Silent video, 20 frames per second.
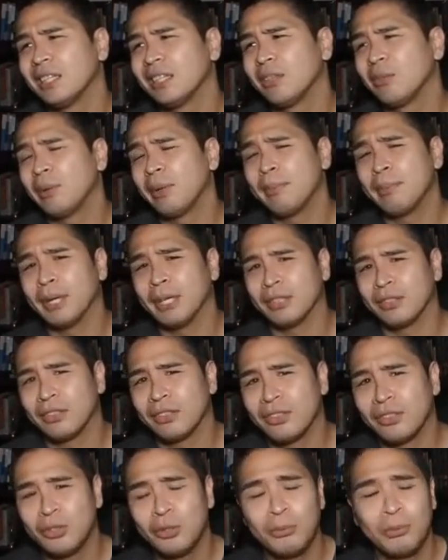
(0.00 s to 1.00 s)
3
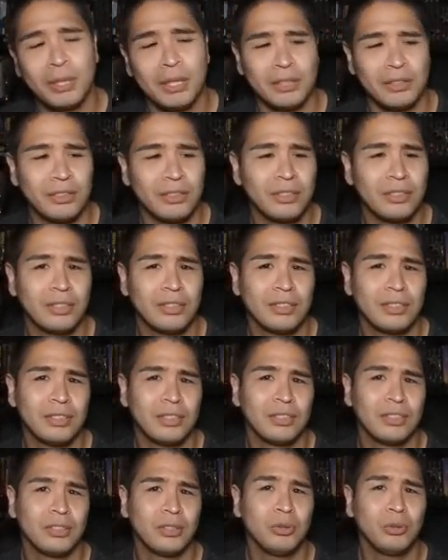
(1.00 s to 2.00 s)
months, 2 months,
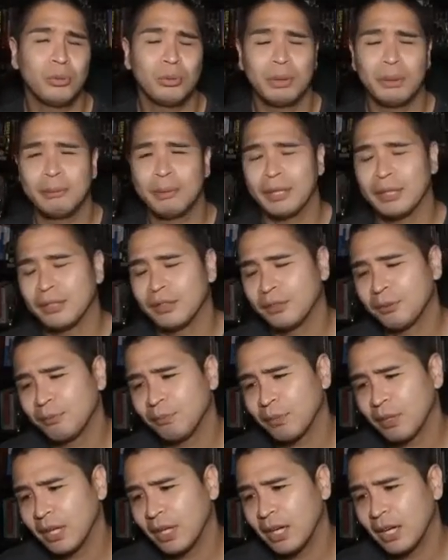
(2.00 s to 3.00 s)
2-3 months.
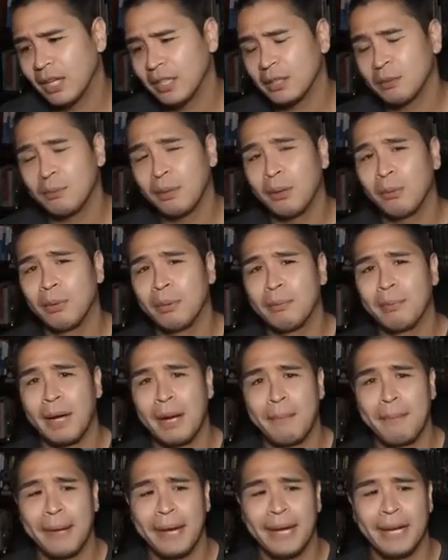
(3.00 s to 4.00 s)
It's about what
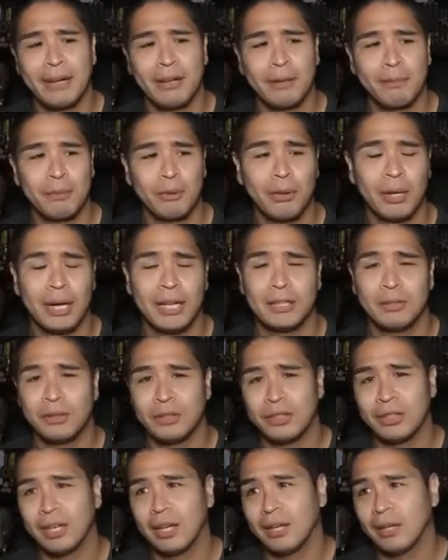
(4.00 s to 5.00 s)
my paying crypto
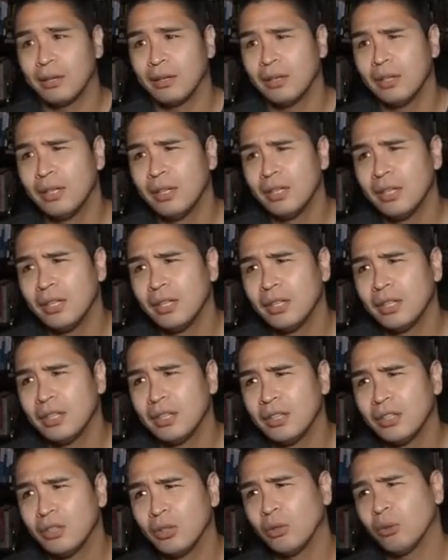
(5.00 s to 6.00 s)
ads,
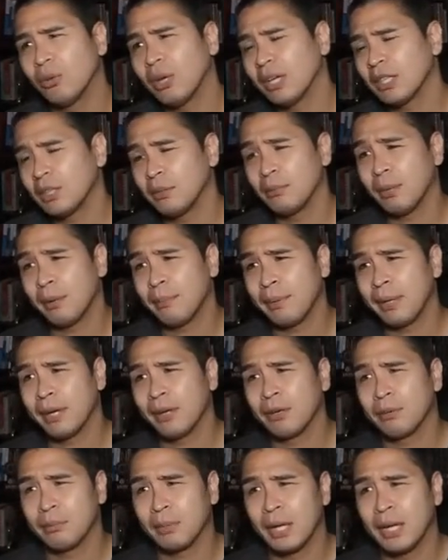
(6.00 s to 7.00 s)
no, actually my
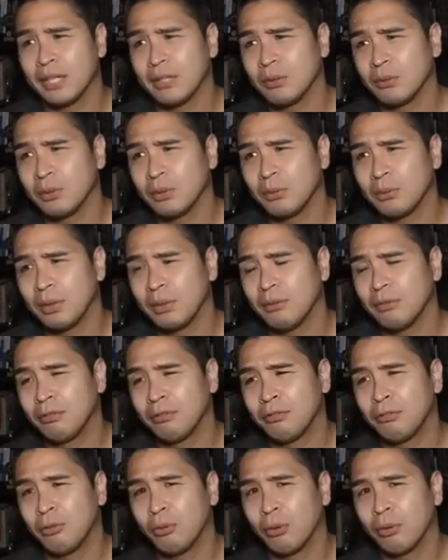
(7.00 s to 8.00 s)
paying crypto ads was around
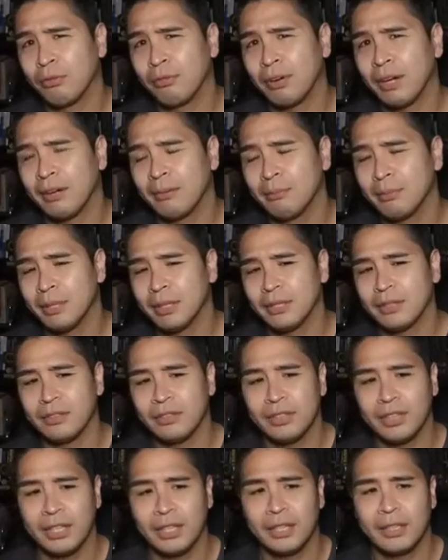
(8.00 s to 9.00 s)
4 or 5
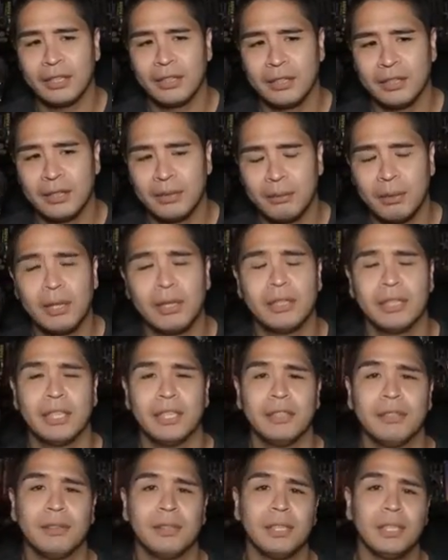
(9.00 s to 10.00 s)
months, yeah, around
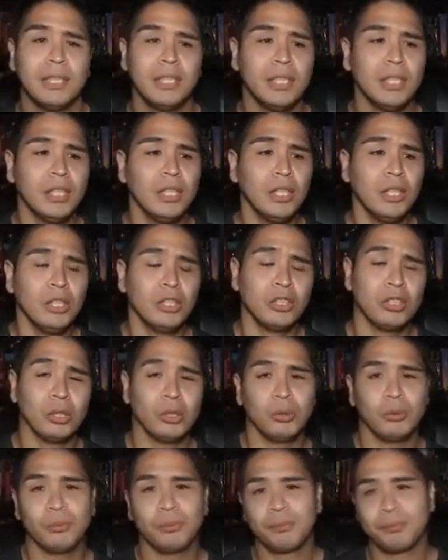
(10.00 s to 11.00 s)
then.
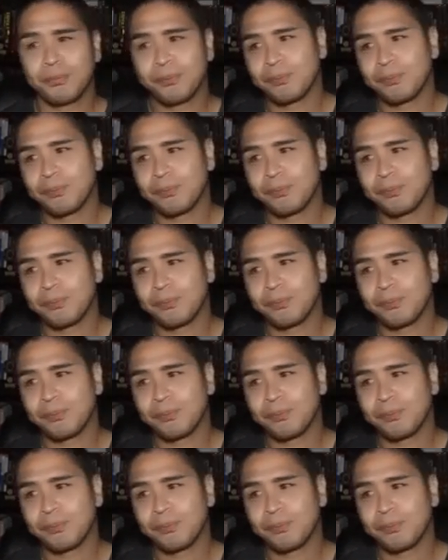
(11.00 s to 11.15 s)
So